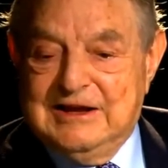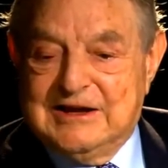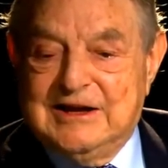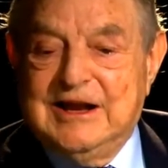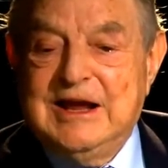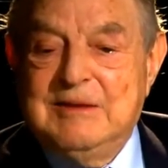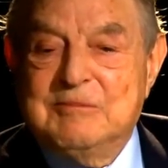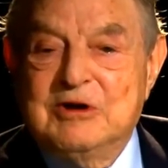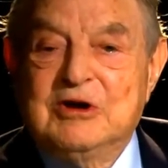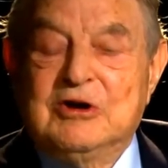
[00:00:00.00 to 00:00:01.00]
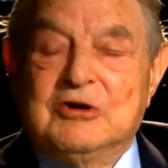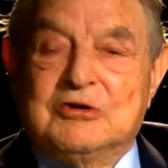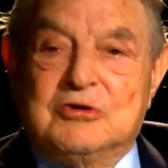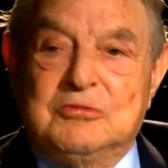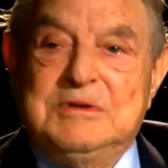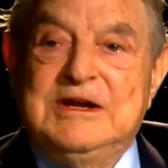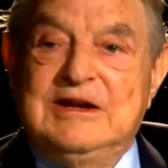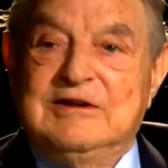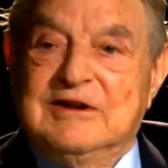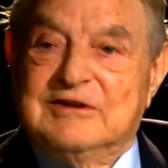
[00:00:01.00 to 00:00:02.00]
claim to
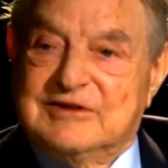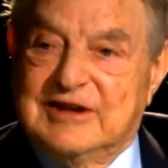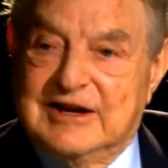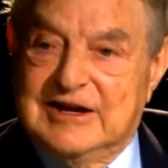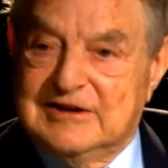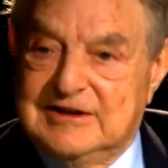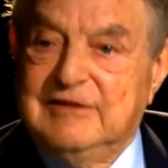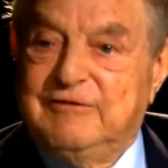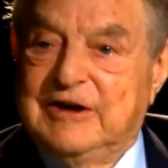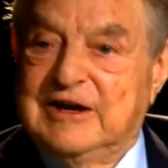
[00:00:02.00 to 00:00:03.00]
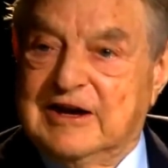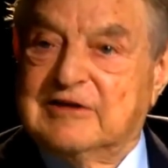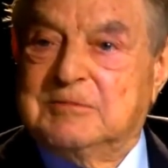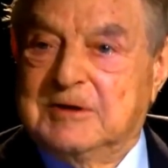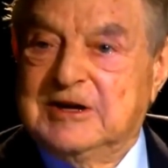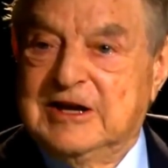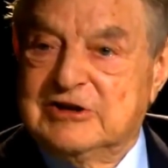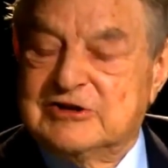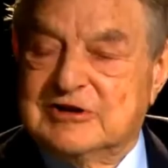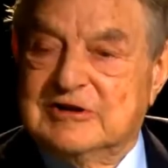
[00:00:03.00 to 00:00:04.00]
be a scientific
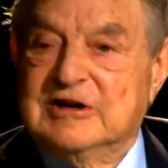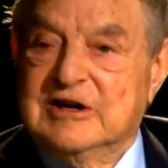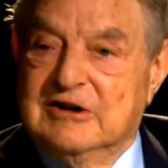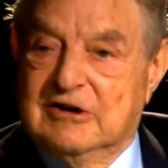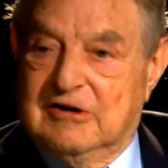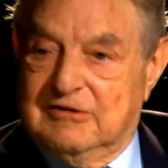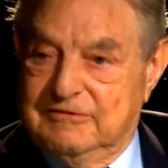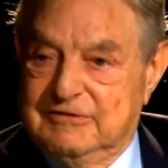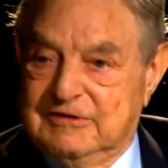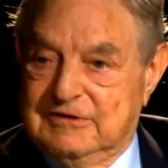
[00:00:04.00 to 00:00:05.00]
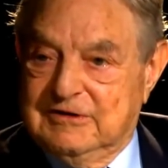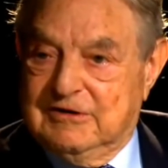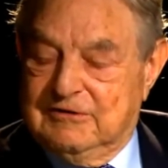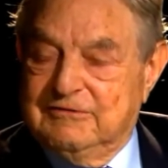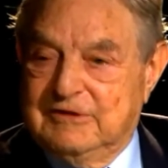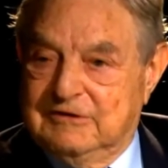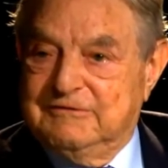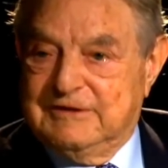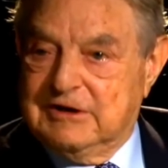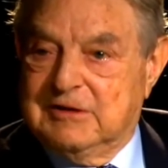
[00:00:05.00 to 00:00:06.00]
explanation of
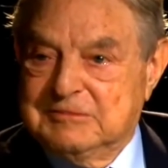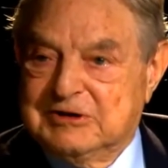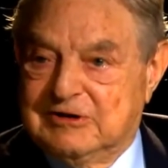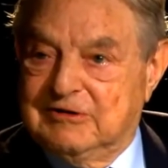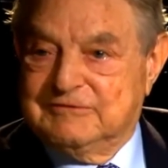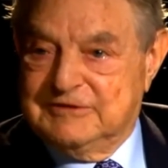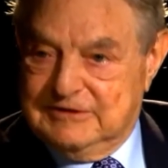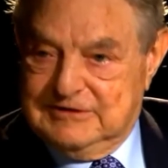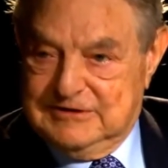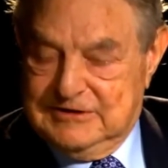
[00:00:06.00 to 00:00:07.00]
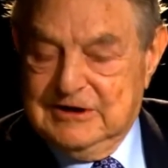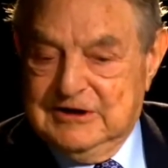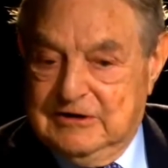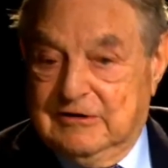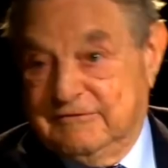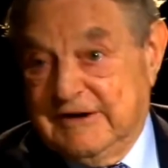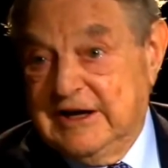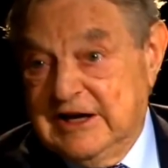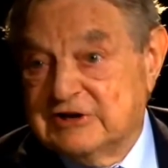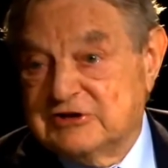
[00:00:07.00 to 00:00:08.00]
phenomena of
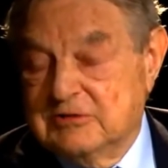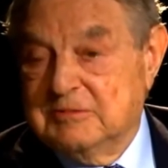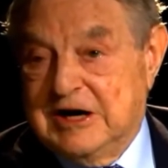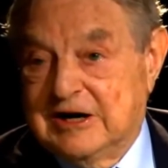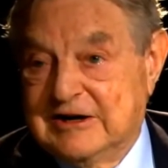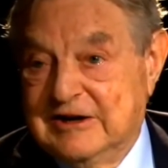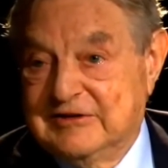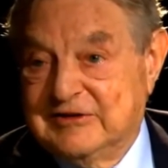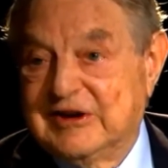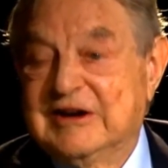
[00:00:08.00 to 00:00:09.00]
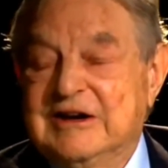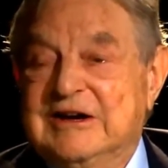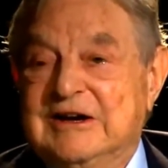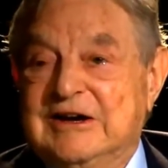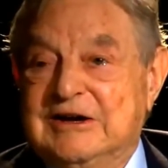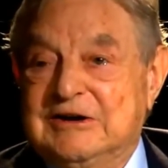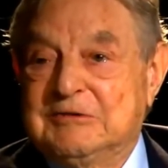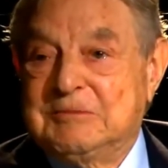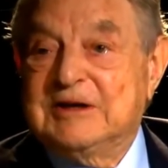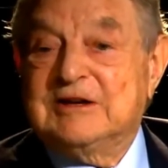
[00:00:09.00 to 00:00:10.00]
financial markets,
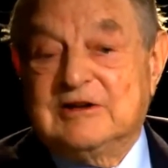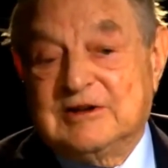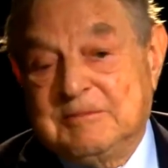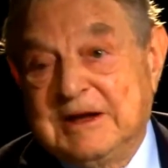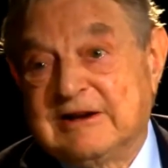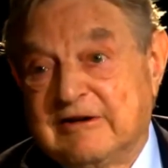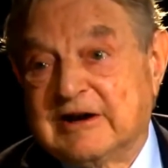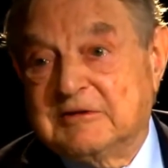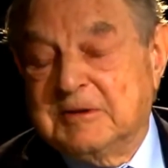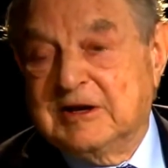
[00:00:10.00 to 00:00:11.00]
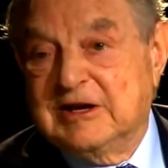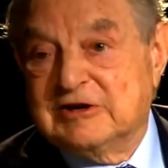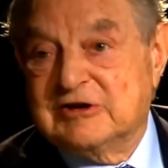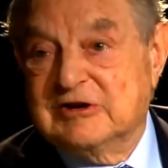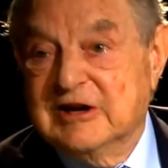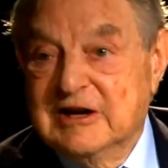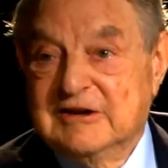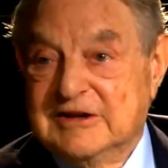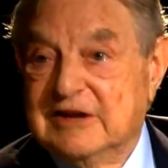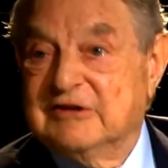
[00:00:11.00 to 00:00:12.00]
but it's a better explanation
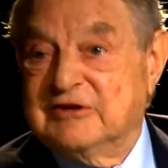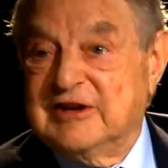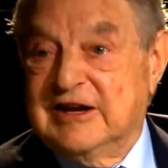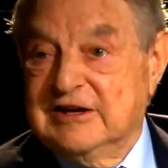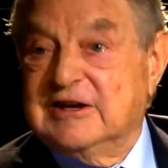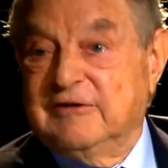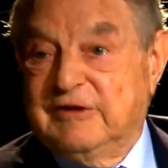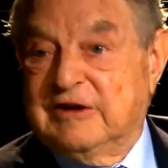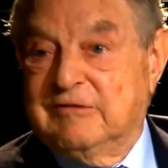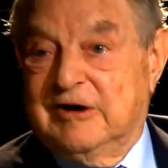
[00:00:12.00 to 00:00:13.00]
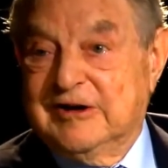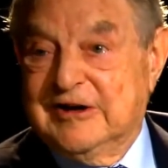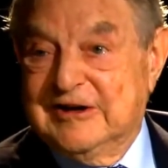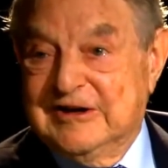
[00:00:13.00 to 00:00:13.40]
than the scientific one,